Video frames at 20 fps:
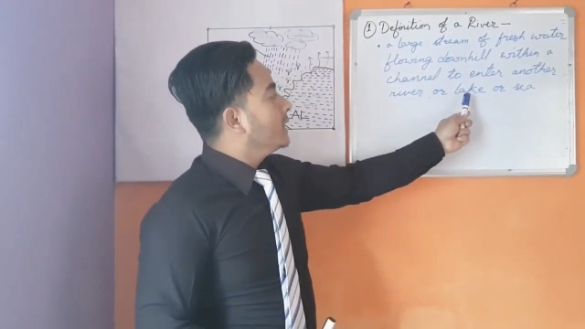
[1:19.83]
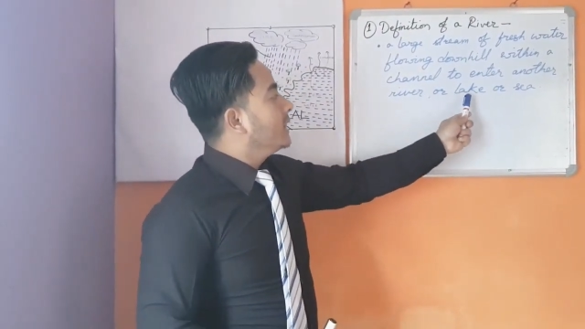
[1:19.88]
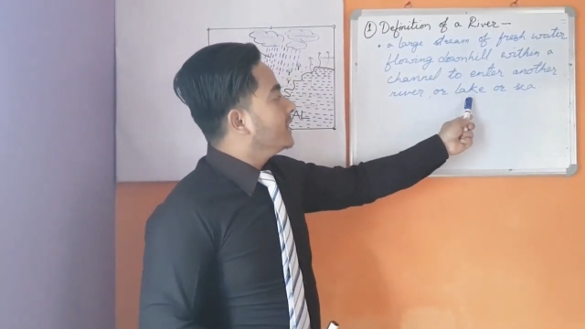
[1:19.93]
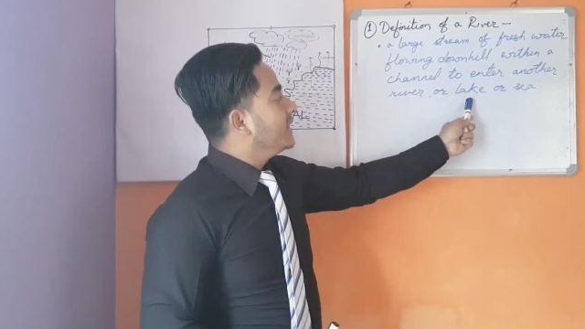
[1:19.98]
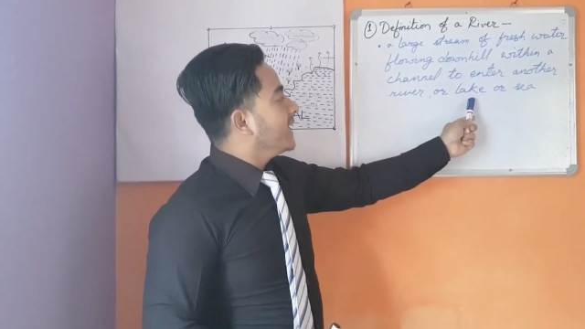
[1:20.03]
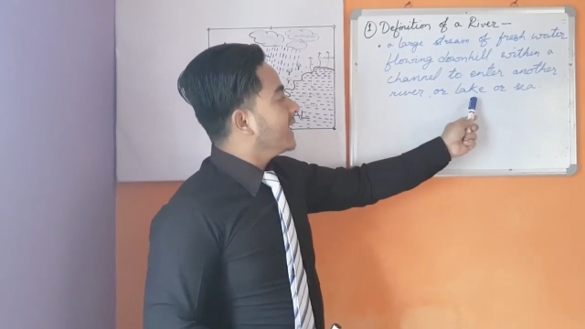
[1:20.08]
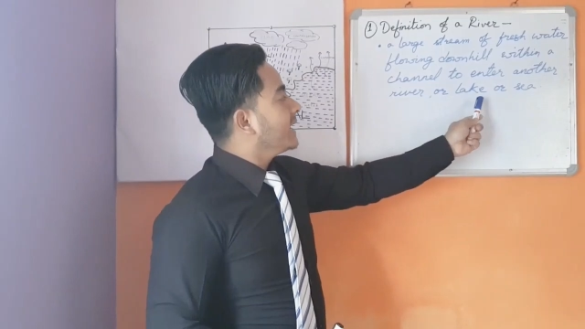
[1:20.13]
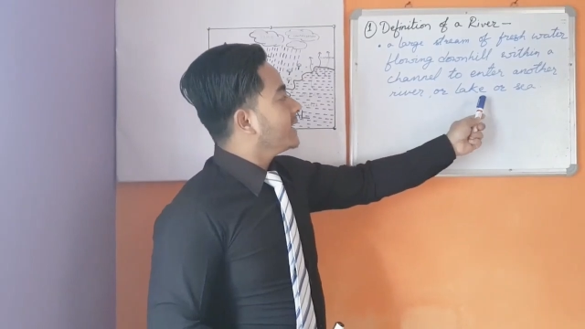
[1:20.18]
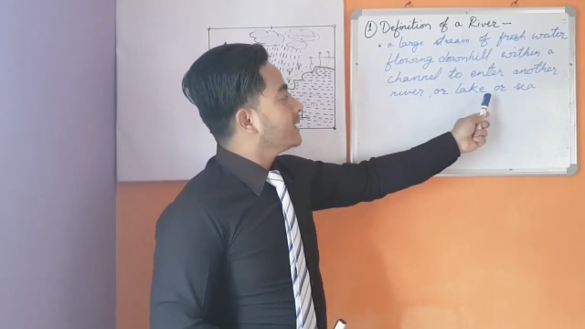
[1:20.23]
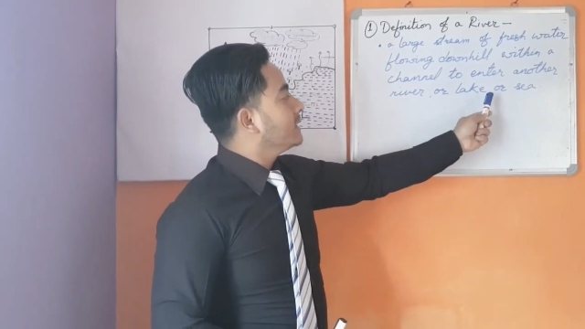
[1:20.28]

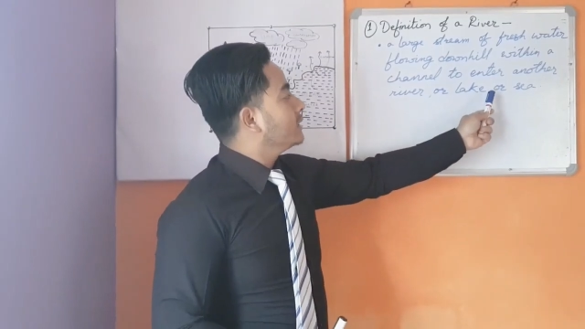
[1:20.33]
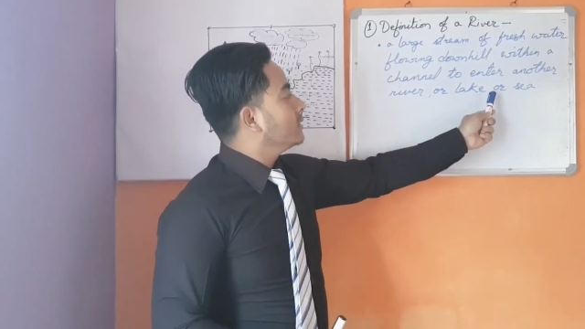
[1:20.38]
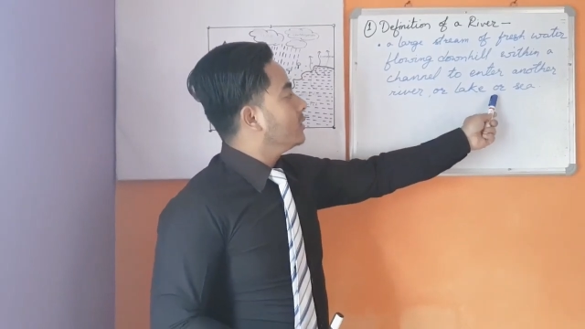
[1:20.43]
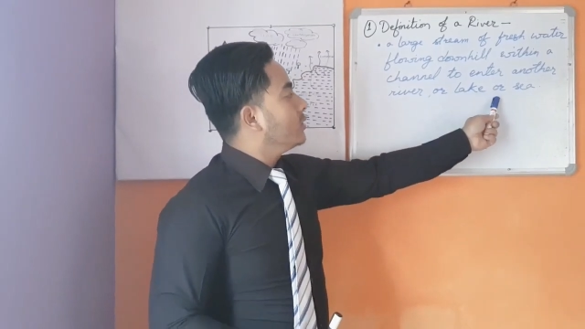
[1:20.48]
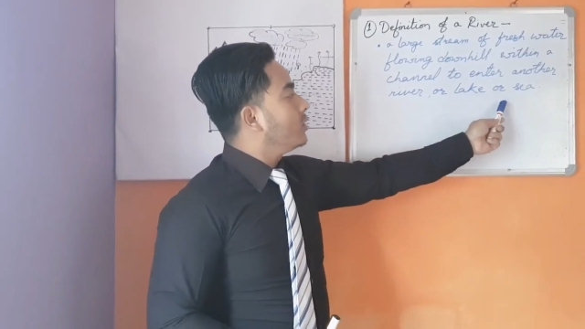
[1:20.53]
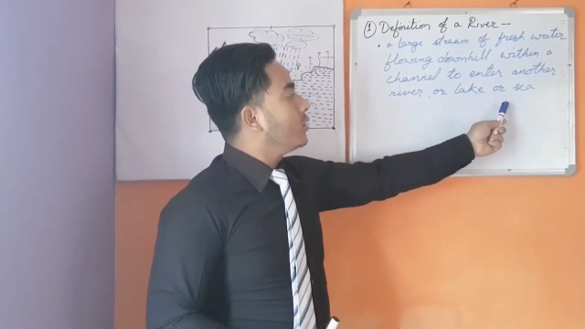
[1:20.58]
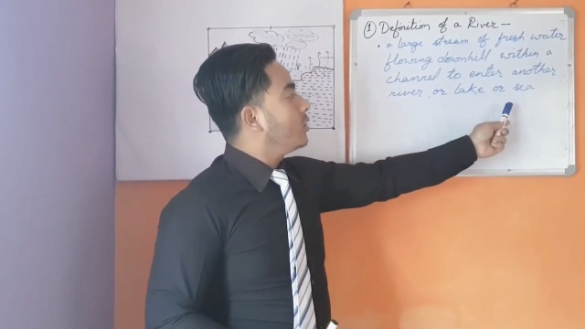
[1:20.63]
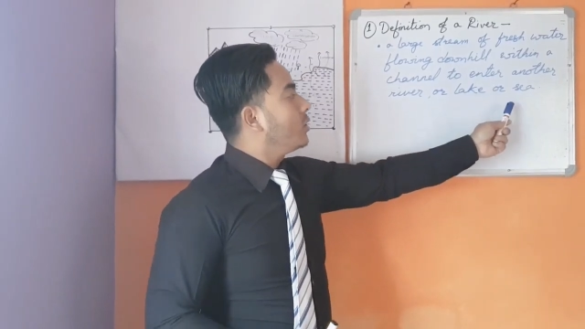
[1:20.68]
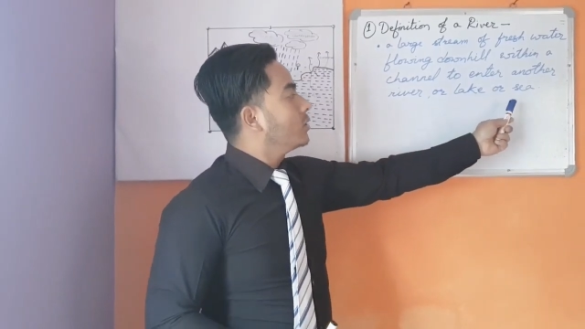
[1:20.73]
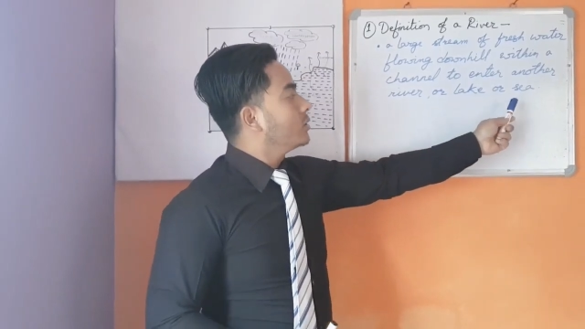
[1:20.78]
lake
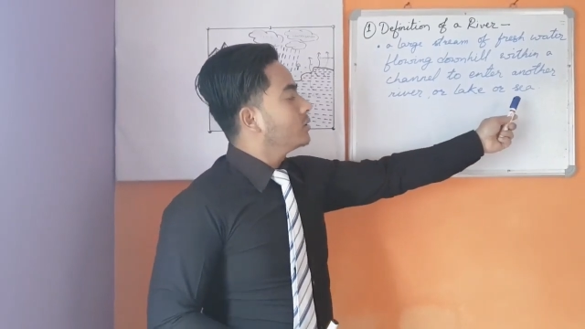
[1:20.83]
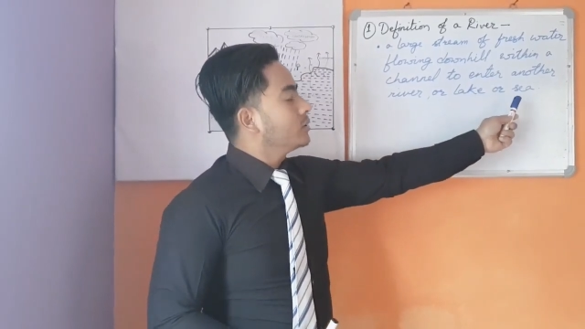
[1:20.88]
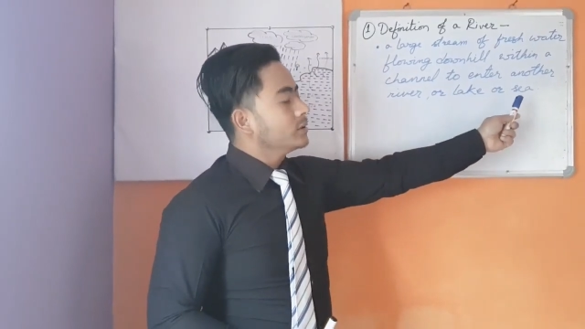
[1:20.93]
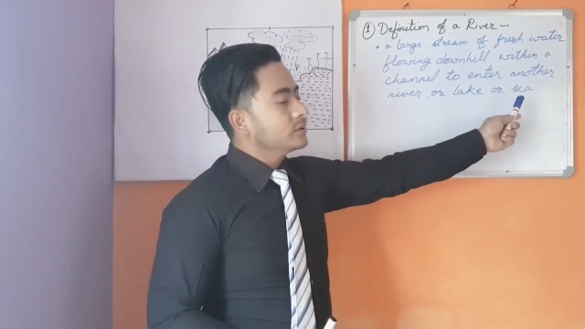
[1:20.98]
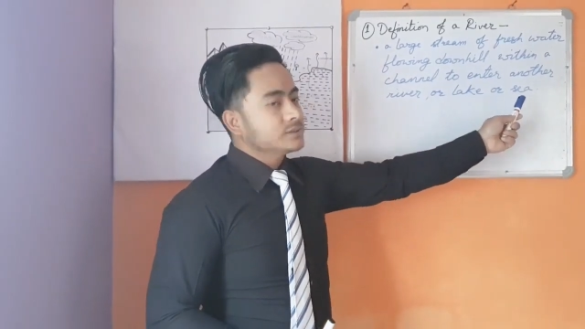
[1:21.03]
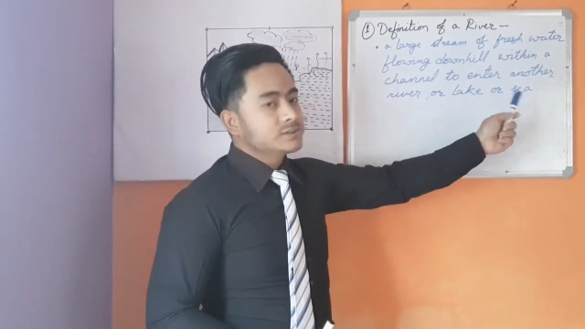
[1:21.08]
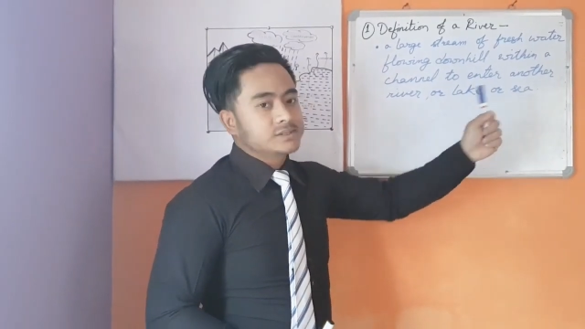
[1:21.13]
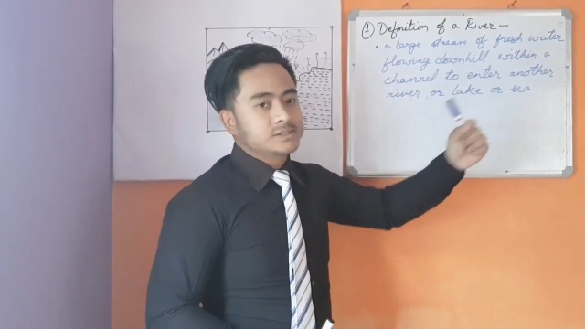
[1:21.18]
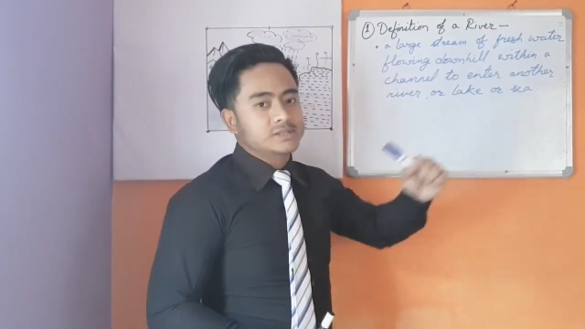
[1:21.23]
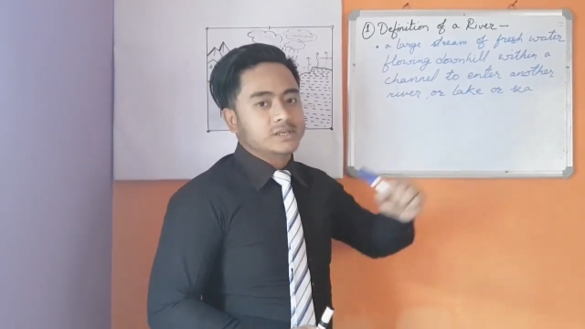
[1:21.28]

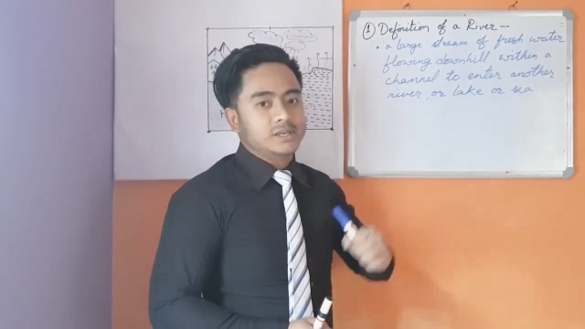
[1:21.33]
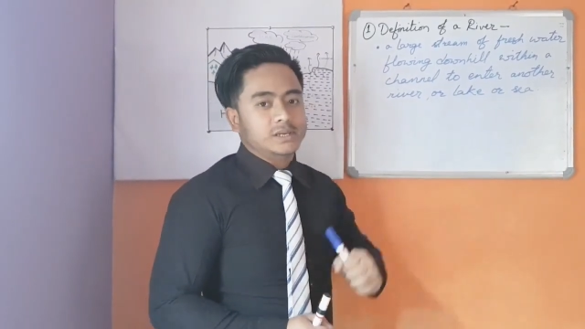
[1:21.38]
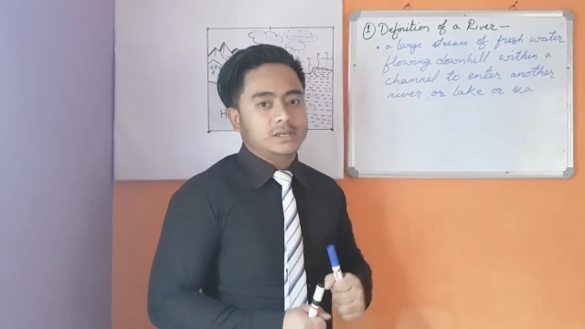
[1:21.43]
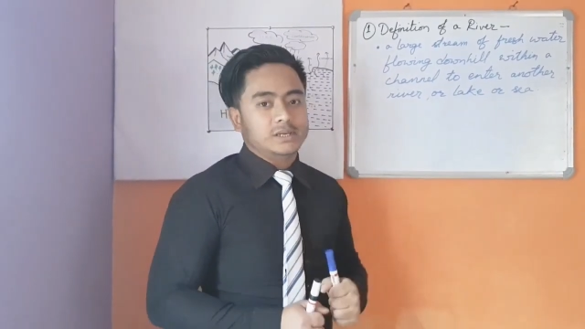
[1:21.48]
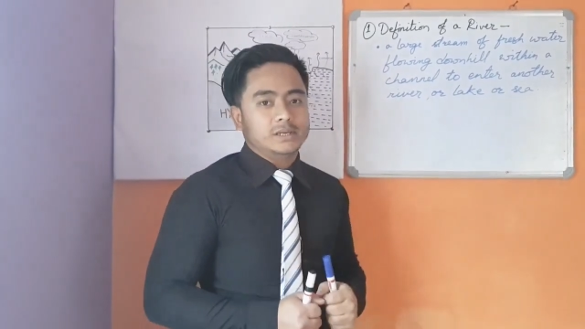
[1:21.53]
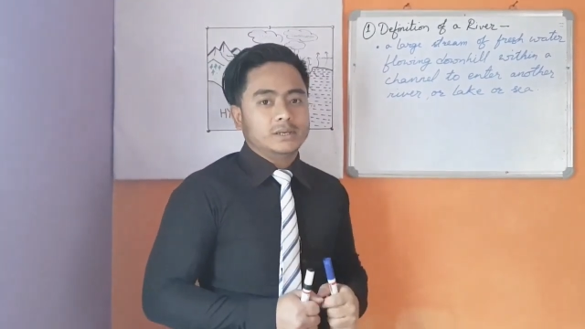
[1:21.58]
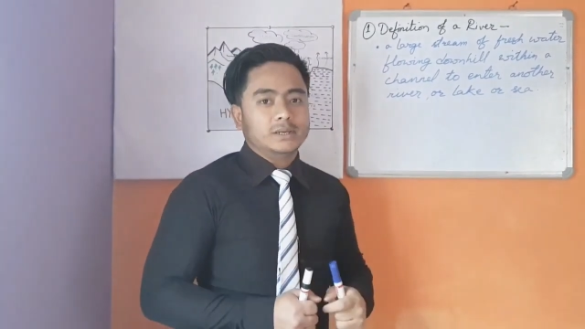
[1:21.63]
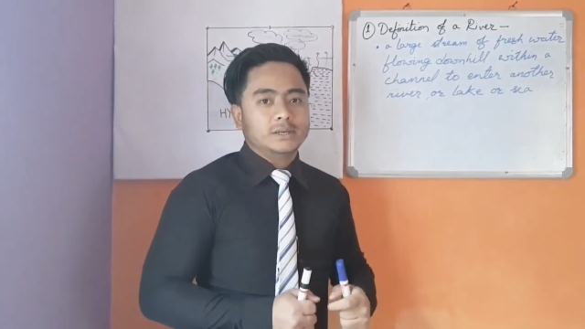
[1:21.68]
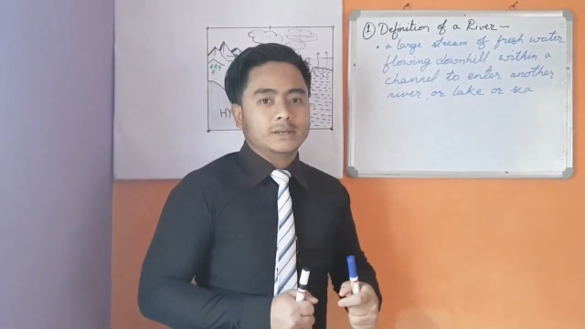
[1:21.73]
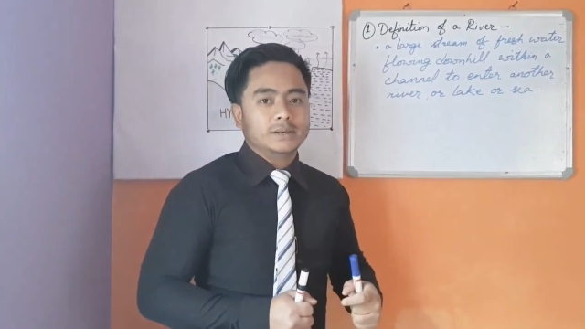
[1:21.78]
or
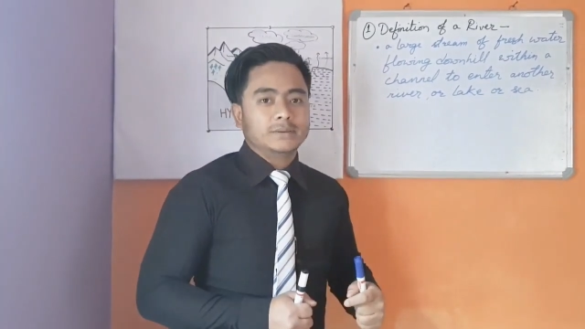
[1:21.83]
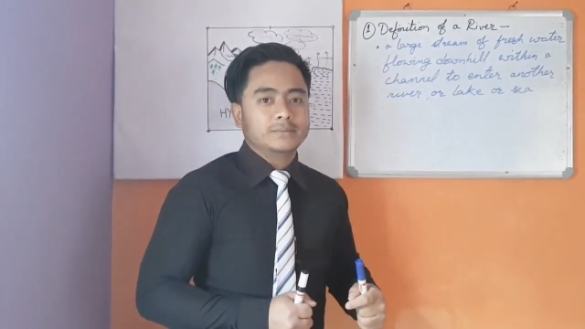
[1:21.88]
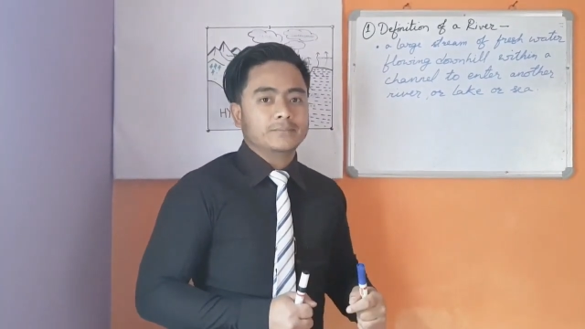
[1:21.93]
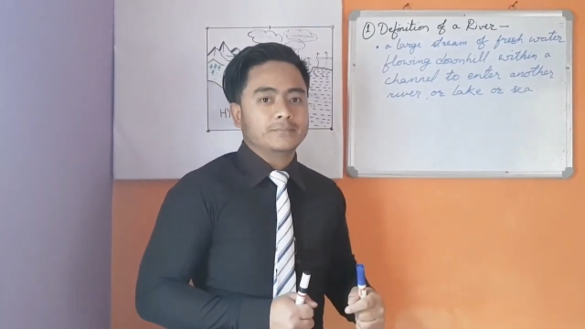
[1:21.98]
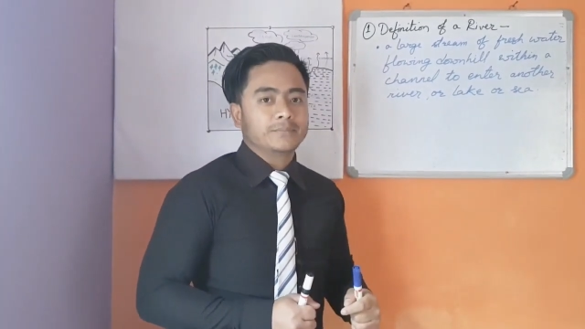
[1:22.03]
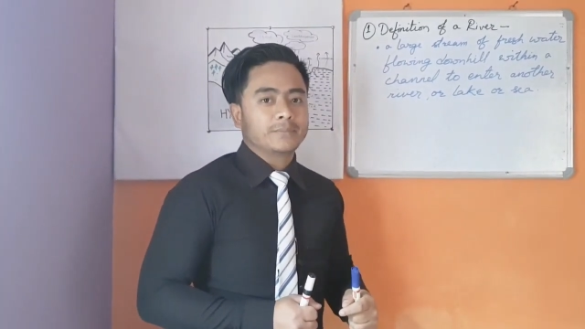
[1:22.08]
sea.